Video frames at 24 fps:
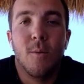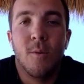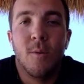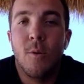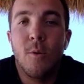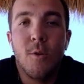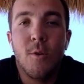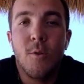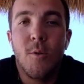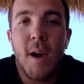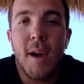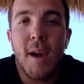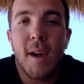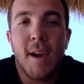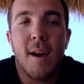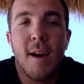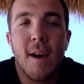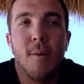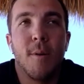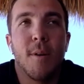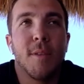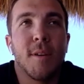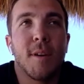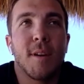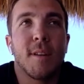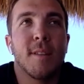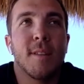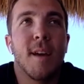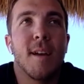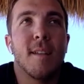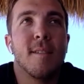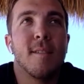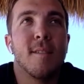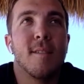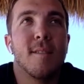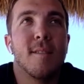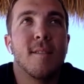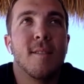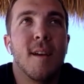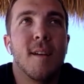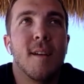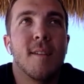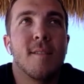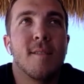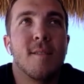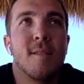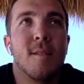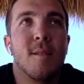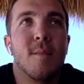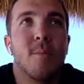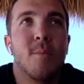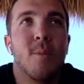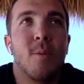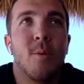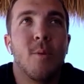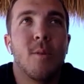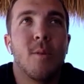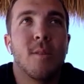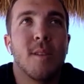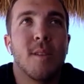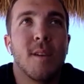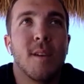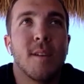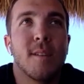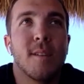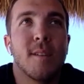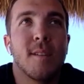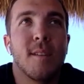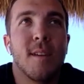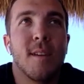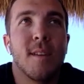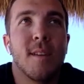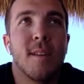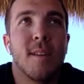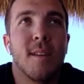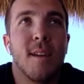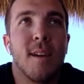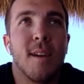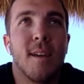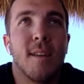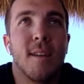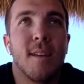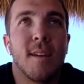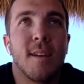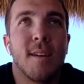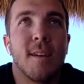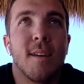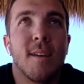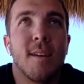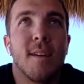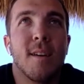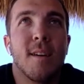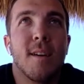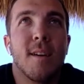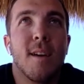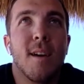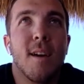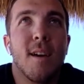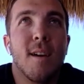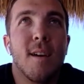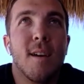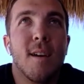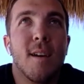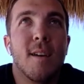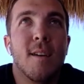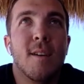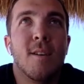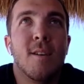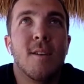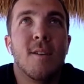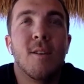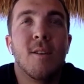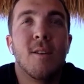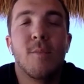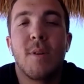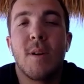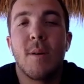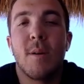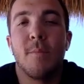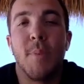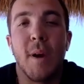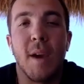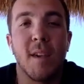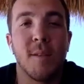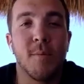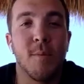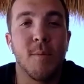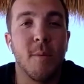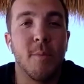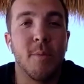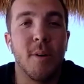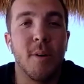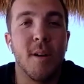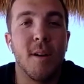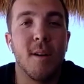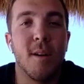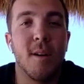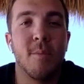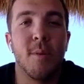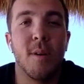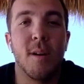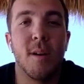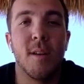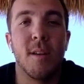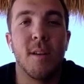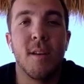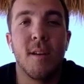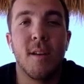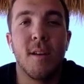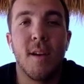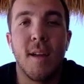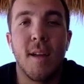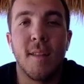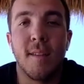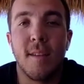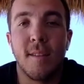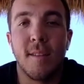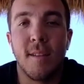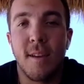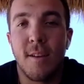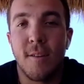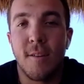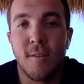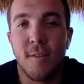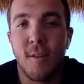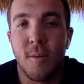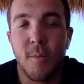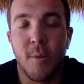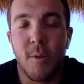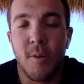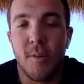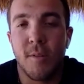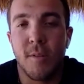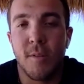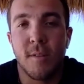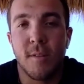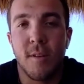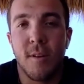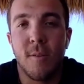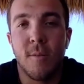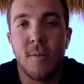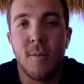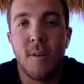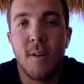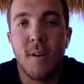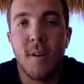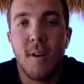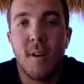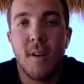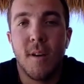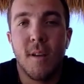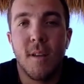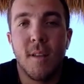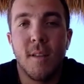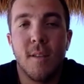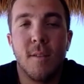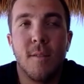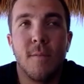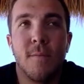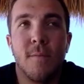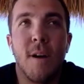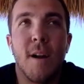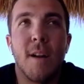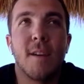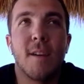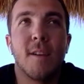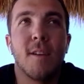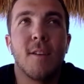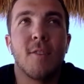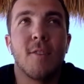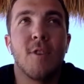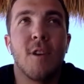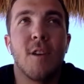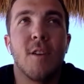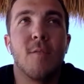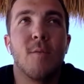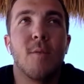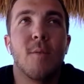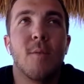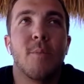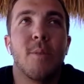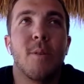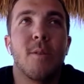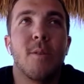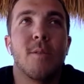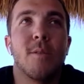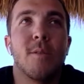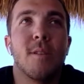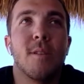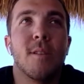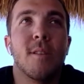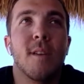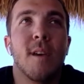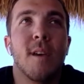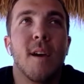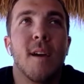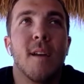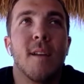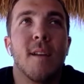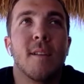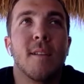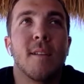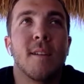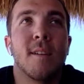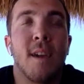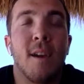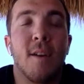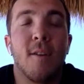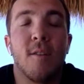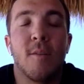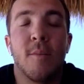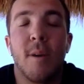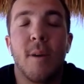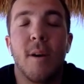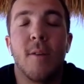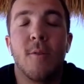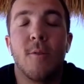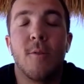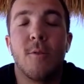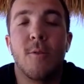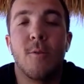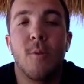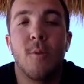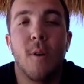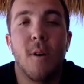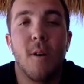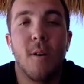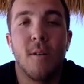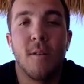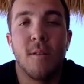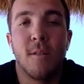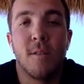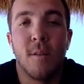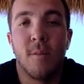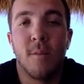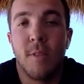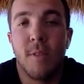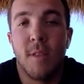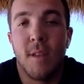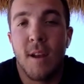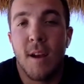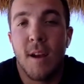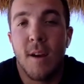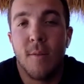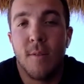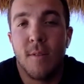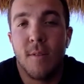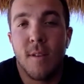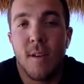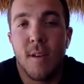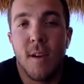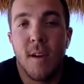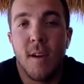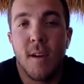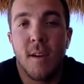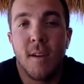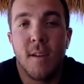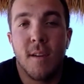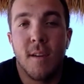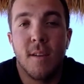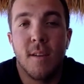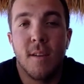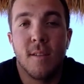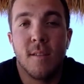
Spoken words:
who you hang out with, like, that's the important things at the end of the day. Like, you can be a baseball player, but at the end of the day, you're still a person. So finding a genuine person that cares about who you are is someone that I would say